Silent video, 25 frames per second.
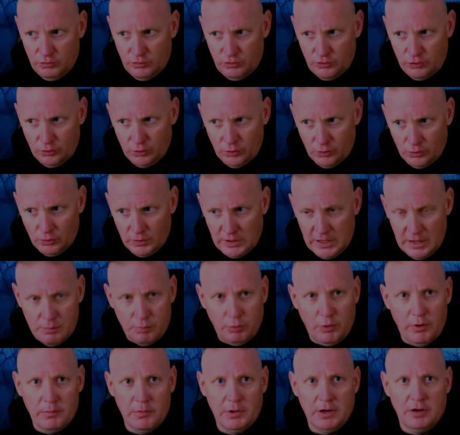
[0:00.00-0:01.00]
to
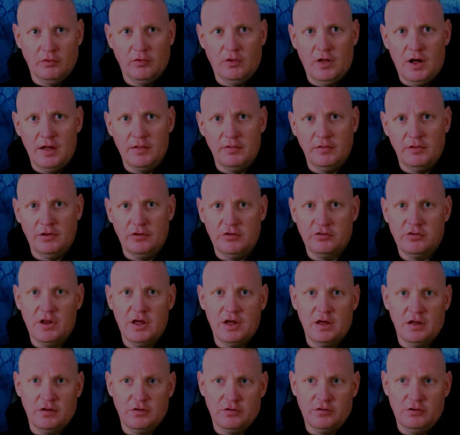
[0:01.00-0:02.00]
keep women in line these
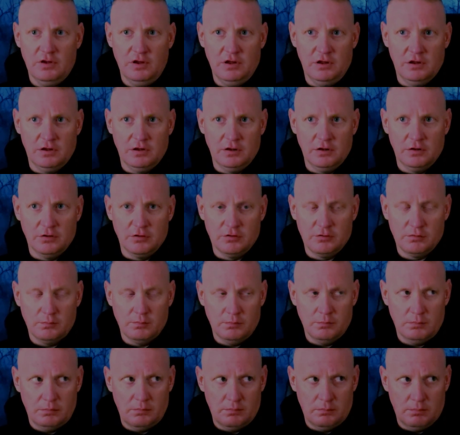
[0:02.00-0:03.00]
days is
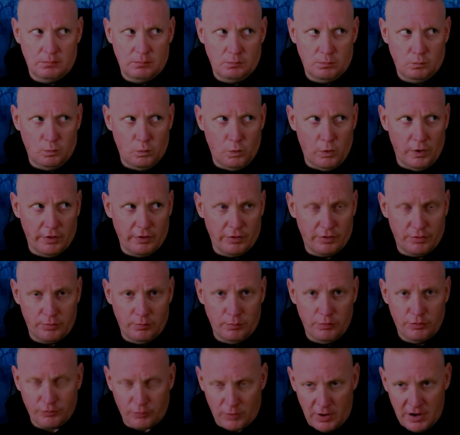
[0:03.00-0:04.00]
with
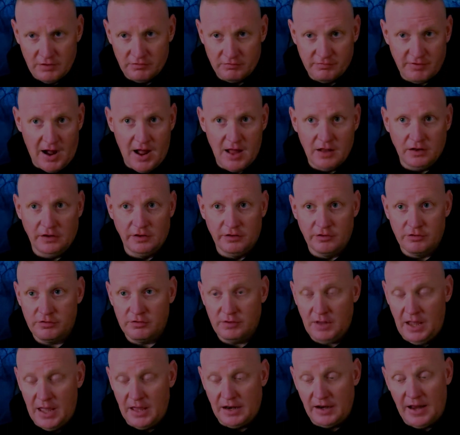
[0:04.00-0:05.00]
threat of
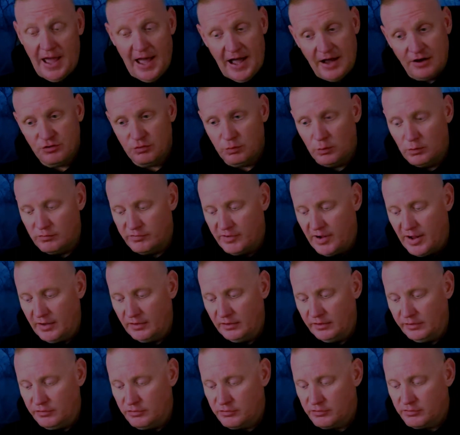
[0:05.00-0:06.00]
violence and actual
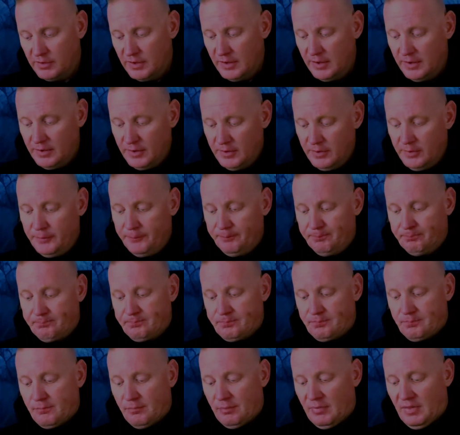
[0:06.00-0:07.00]
violence.
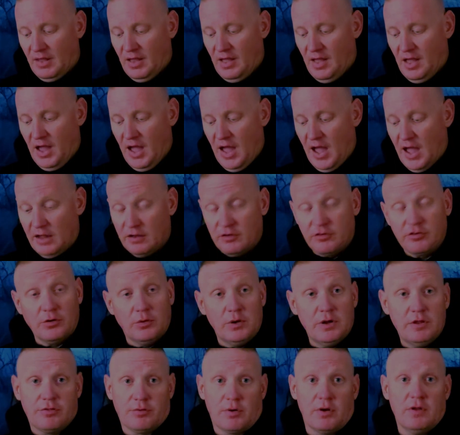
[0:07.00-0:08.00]
And so
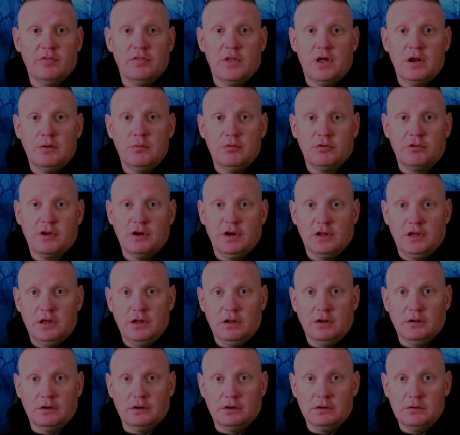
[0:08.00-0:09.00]
he threatened that he was going to
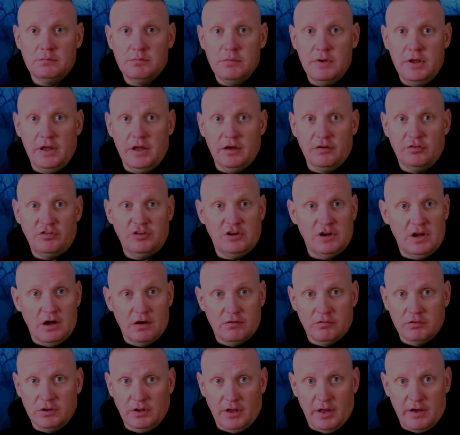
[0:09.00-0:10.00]
kill her if she
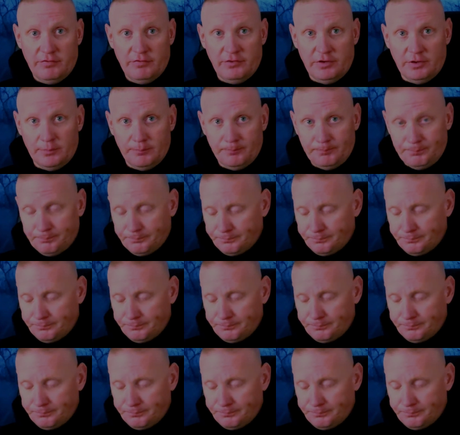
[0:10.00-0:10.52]
ever left him.